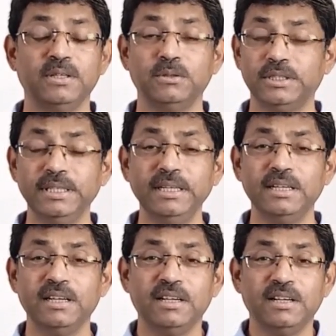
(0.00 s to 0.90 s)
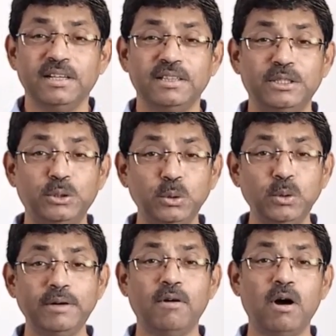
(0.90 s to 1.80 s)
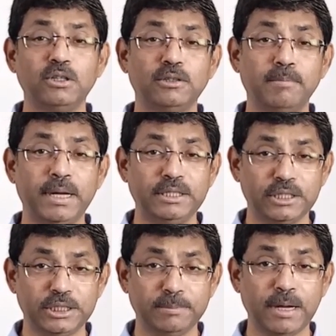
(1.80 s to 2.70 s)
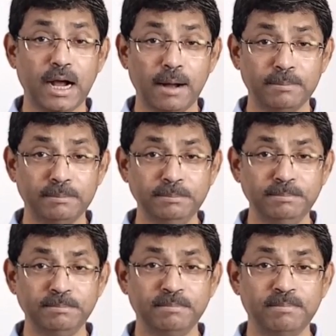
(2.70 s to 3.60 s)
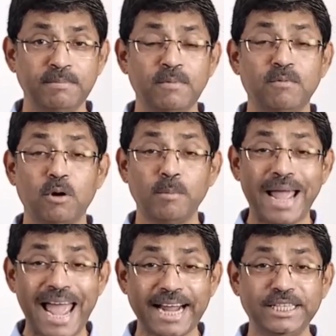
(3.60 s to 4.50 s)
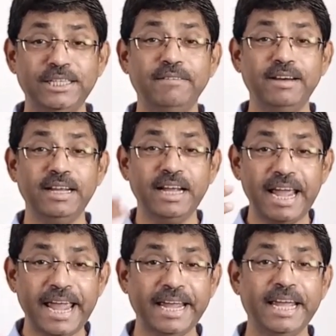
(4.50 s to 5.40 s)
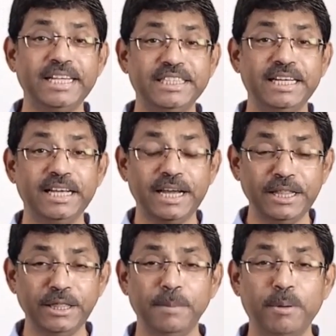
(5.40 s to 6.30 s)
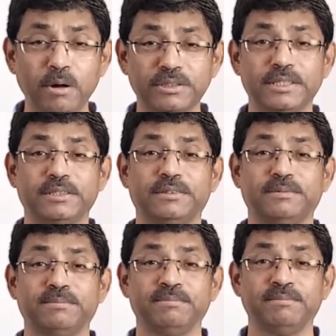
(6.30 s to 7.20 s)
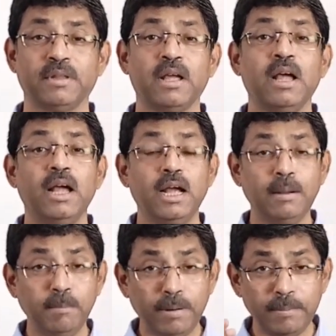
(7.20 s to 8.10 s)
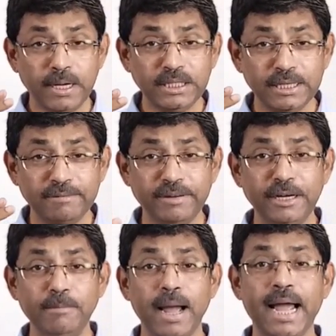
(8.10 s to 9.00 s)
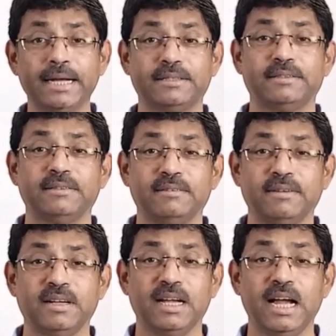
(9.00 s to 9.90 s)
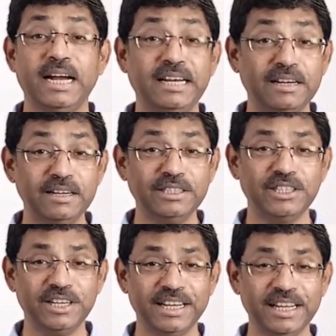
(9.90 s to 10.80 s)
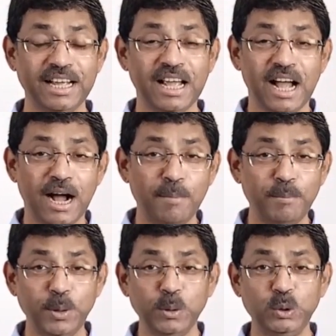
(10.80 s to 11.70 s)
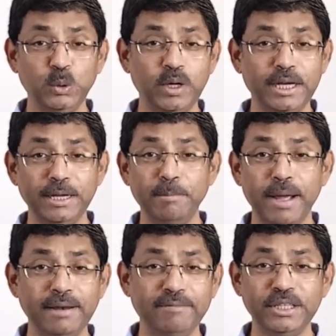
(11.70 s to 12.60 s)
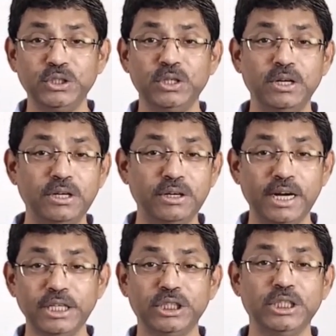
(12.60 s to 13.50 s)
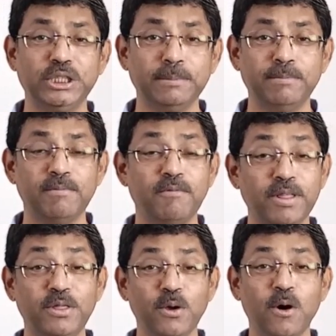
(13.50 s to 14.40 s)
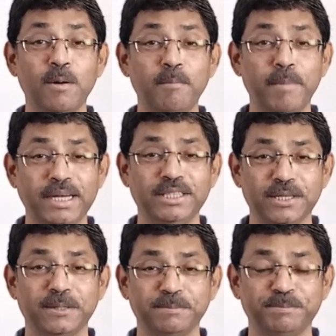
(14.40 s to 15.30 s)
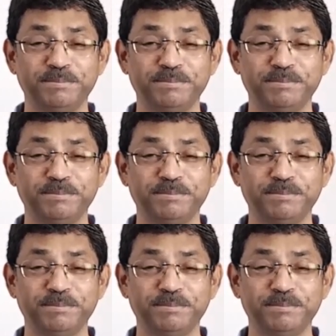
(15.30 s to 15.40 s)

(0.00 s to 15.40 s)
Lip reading: You see, the true rewards of mentorship come from actively engaging in the process, implementing feedback, and nurturing a mutually beneficial relationship with your mentor.